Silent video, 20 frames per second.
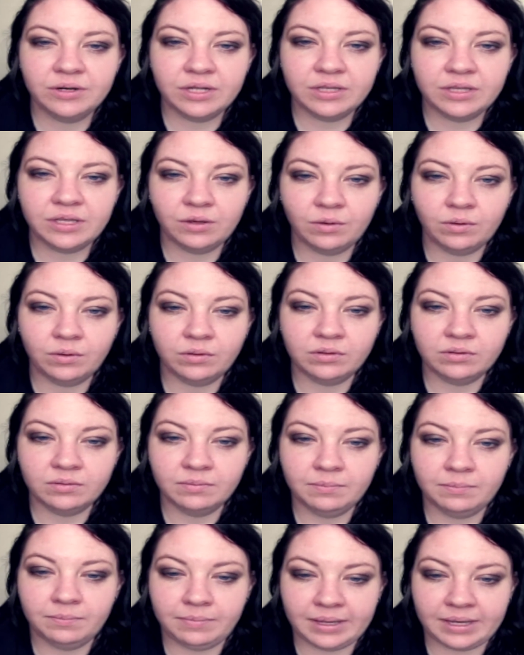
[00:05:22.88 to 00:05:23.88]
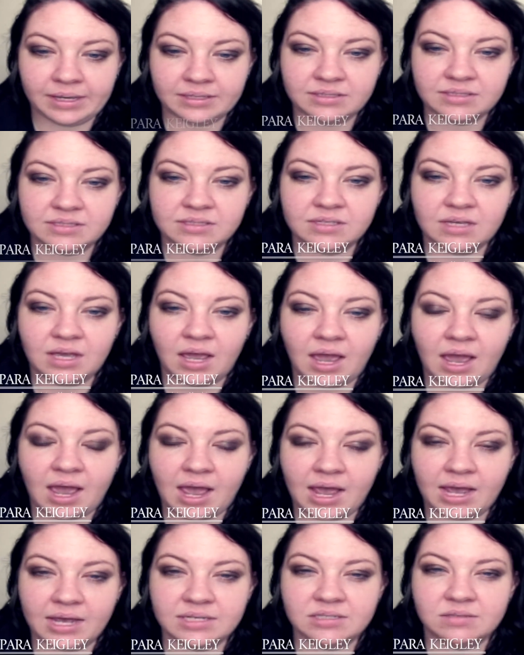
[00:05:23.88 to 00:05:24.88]
at the Owd Betts
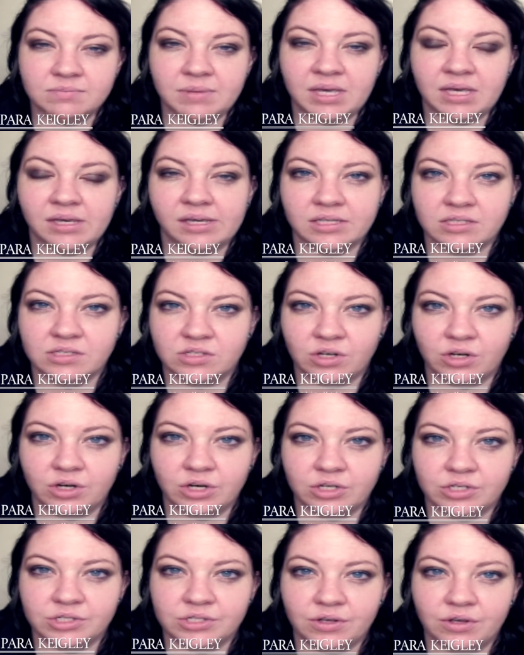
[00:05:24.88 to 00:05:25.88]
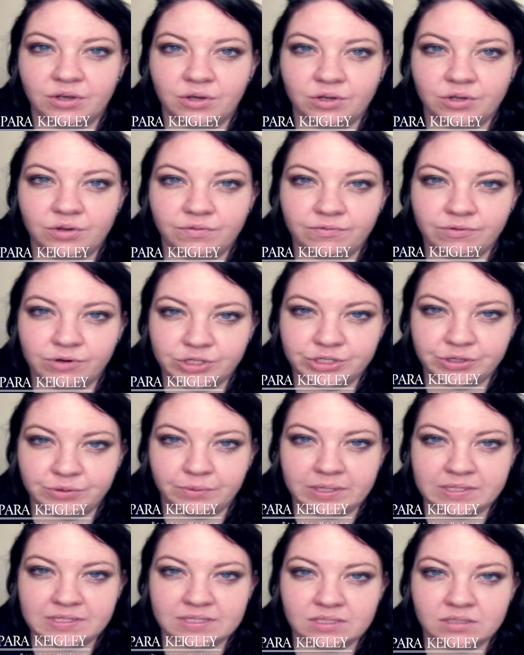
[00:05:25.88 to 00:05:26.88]
has me concerned for two
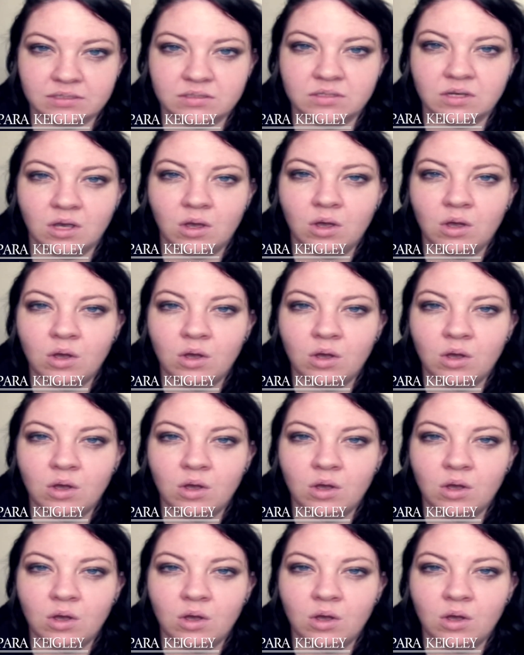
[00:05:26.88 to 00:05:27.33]
reasons.